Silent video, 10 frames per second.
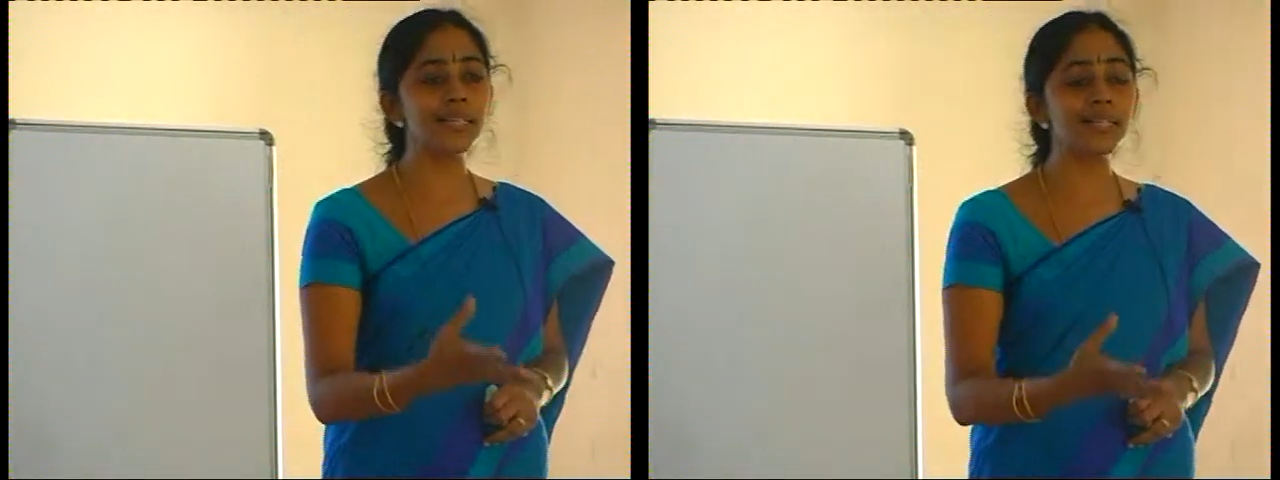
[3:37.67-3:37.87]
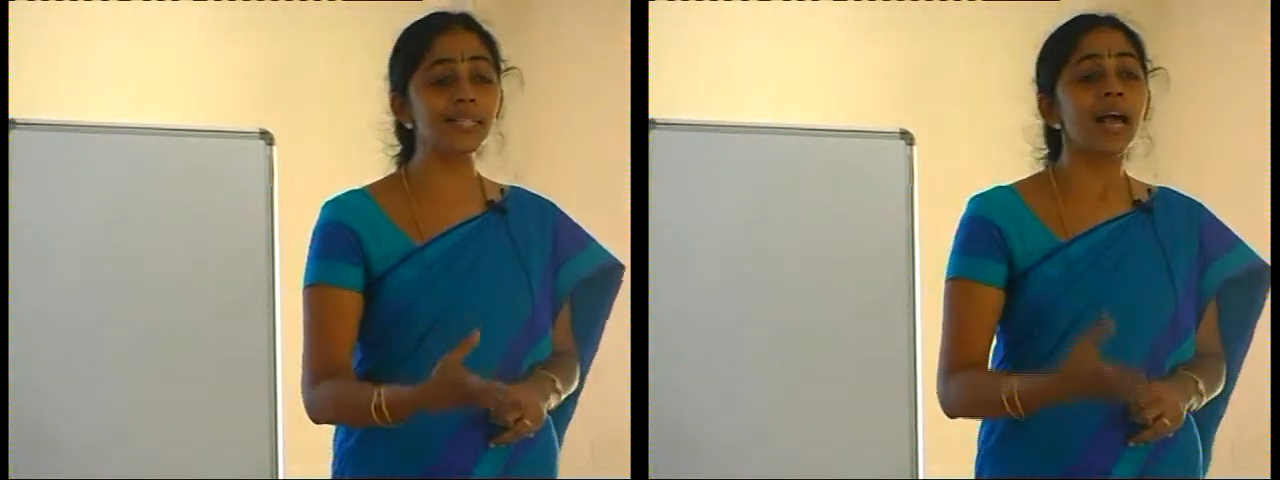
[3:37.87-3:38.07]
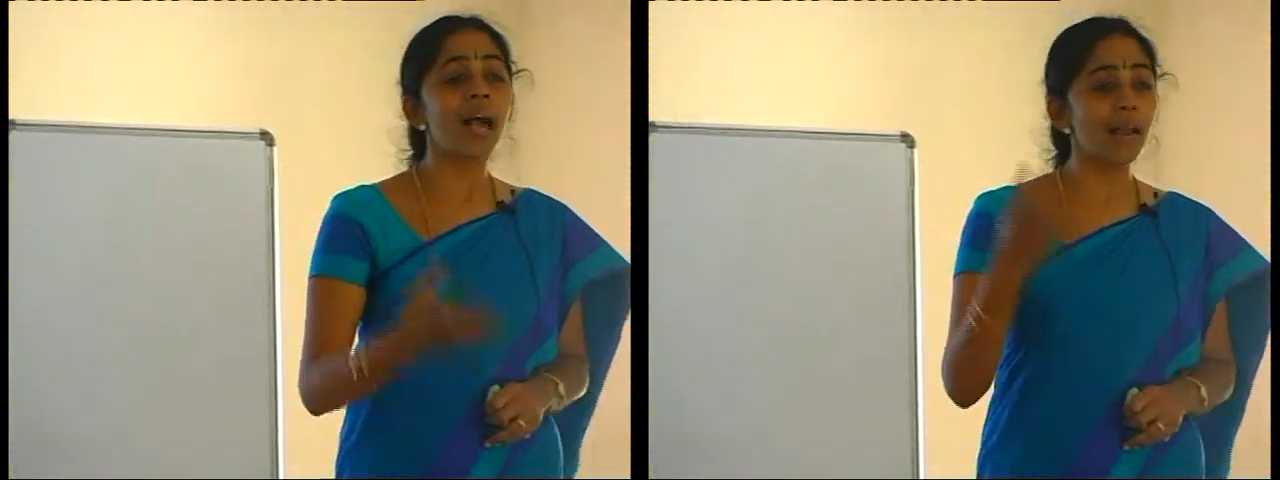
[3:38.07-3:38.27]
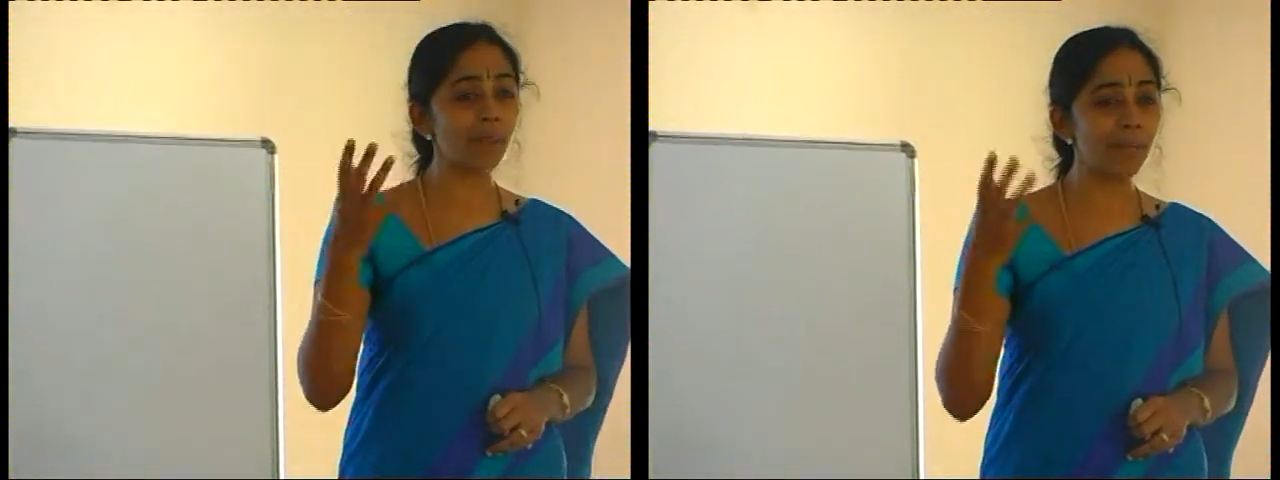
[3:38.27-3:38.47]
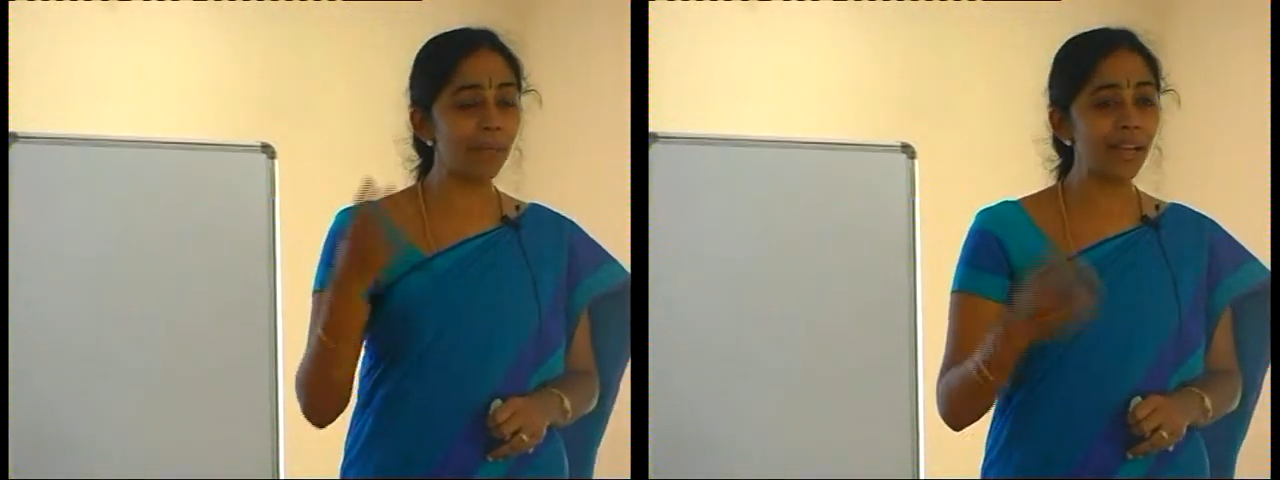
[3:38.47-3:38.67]
and my
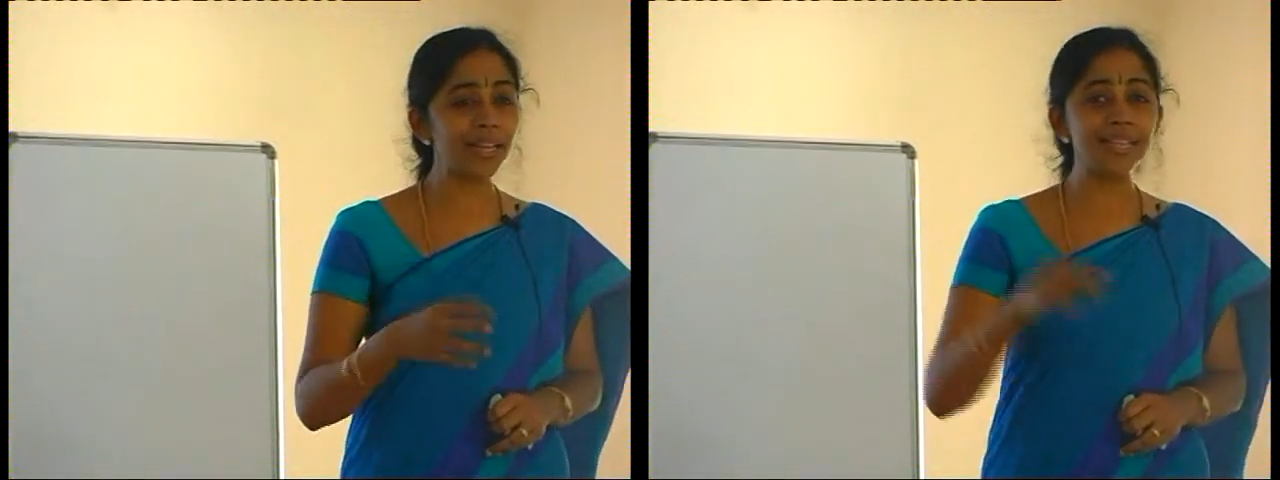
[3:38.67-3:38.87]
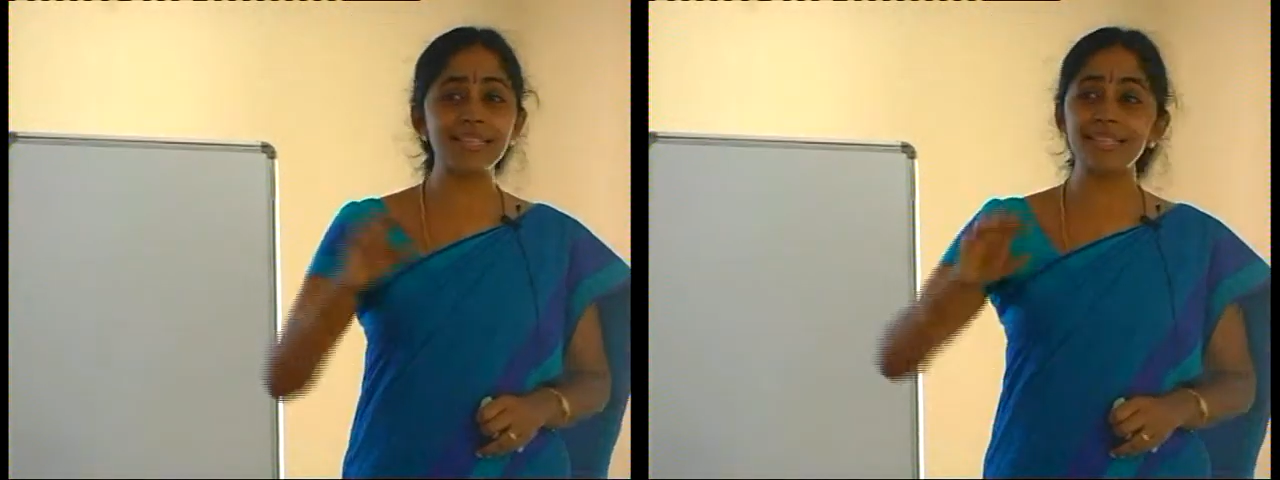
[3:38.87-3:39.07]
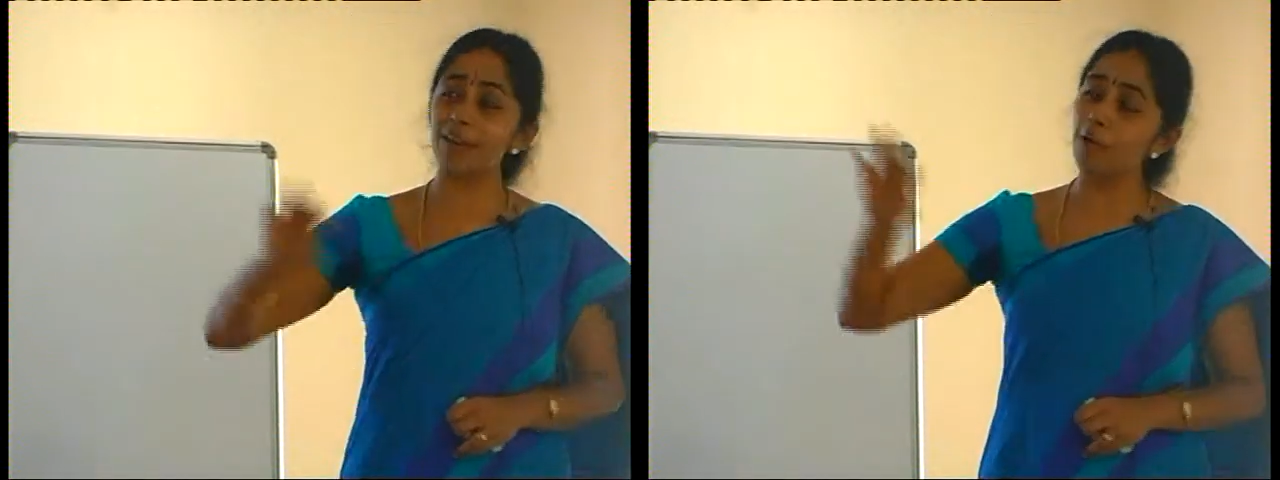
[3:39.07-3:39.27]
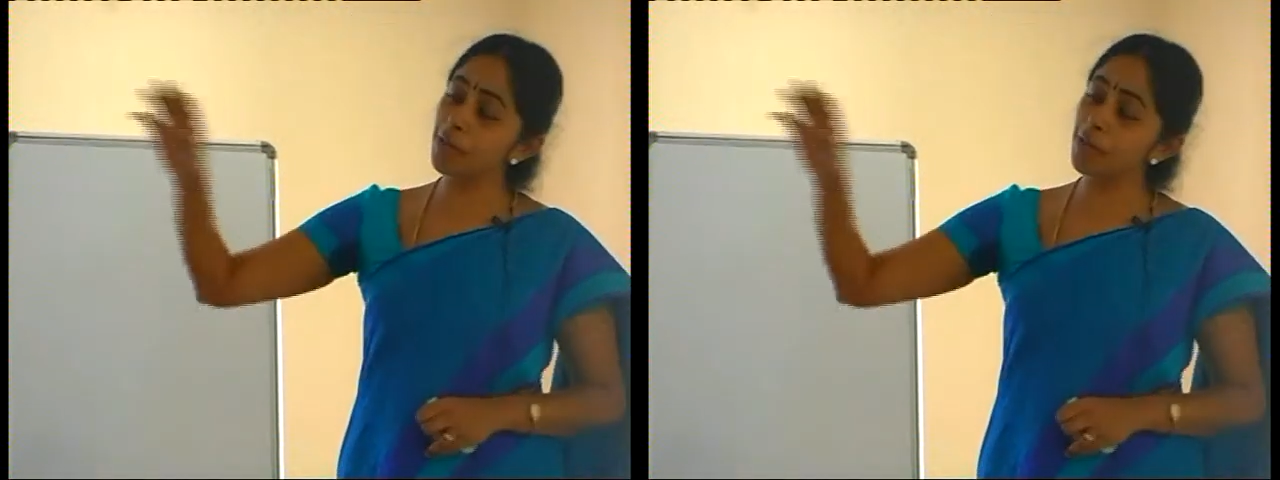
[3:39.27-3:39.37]
packages can also